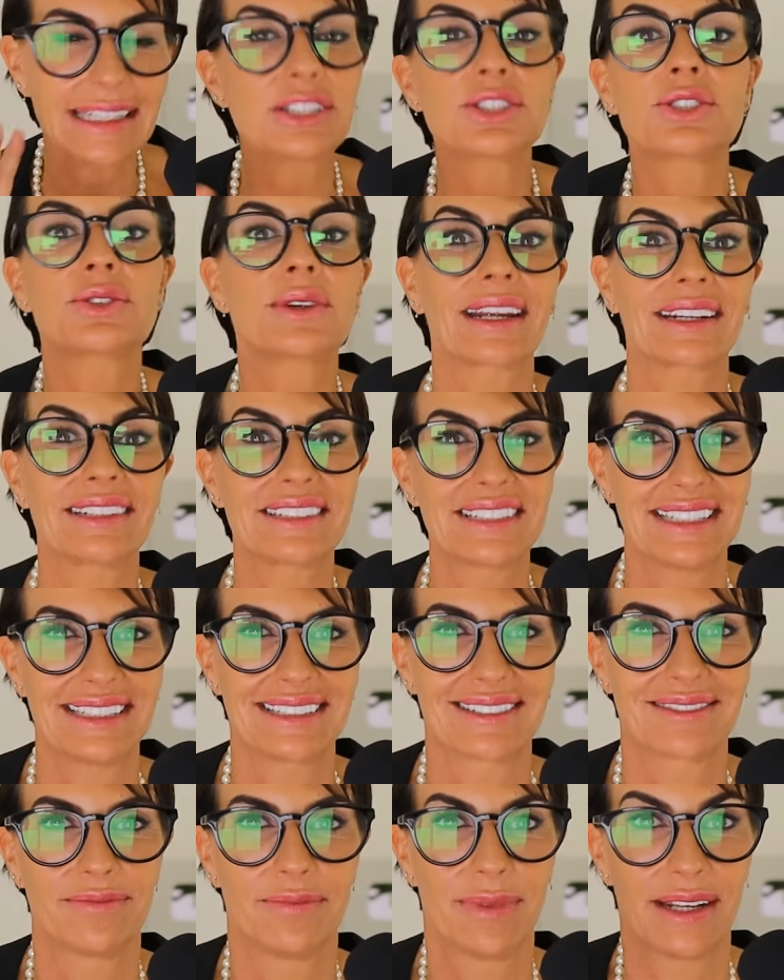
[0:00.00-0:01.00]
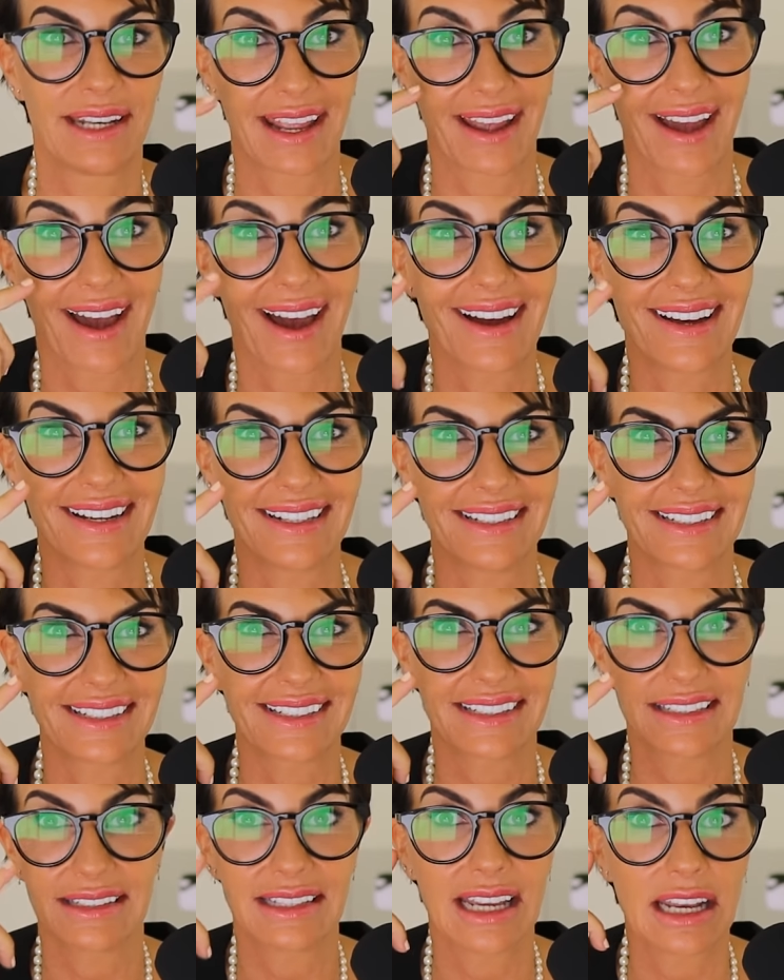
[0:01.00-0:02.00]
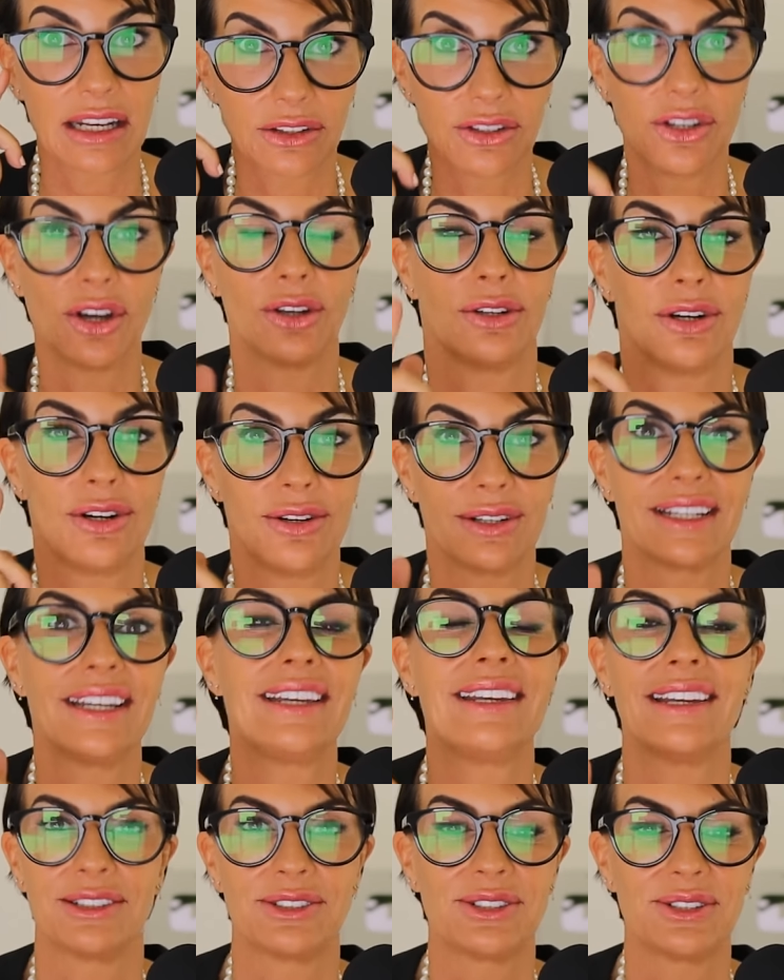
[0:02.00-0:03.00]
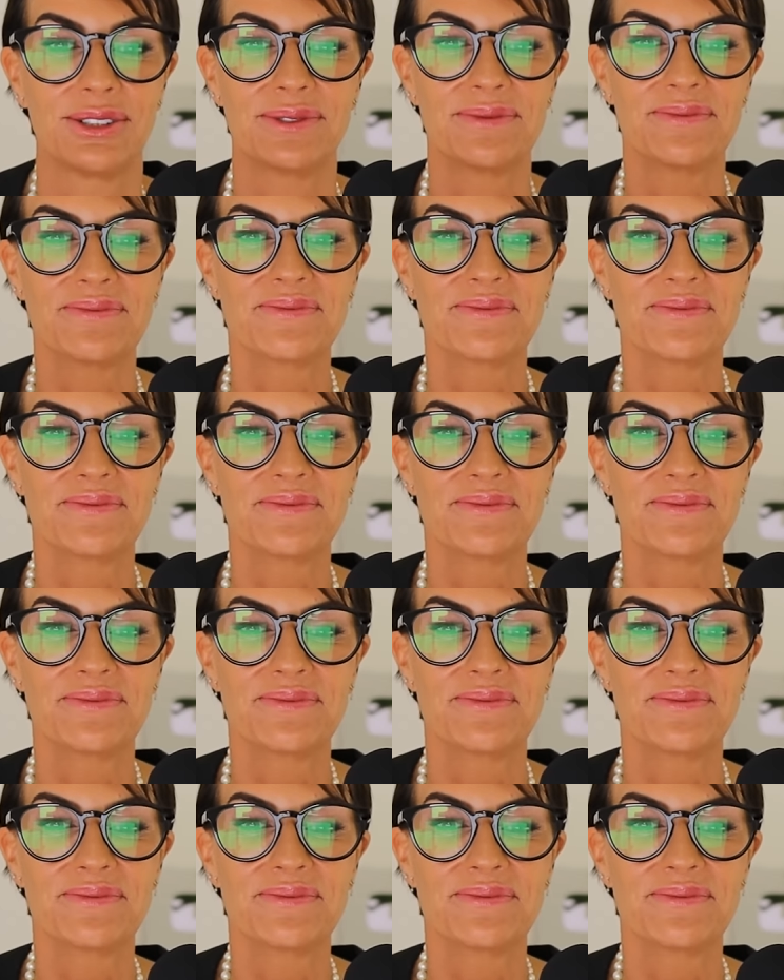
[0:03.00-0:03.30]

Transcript: distracted, but their eyes, they're not looking at you.